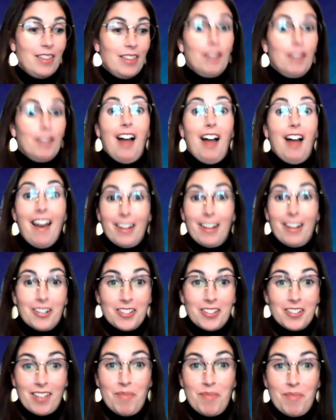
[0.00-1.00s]
The
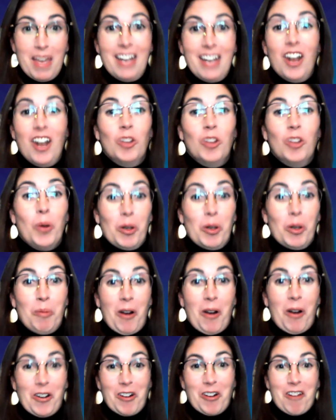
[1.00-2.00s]
Flyers have been a loyal
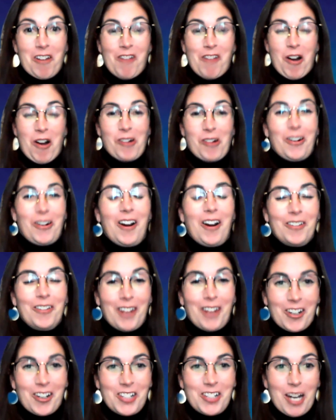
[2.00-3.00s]
partner of
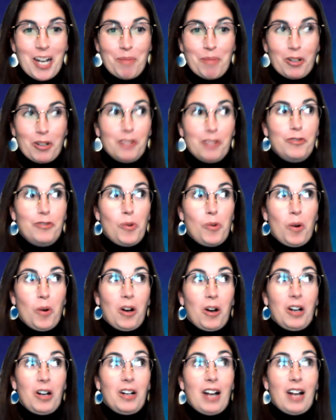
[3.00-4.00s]
our chamber
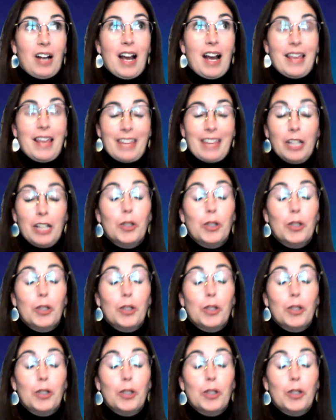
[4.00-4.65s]
for, I think,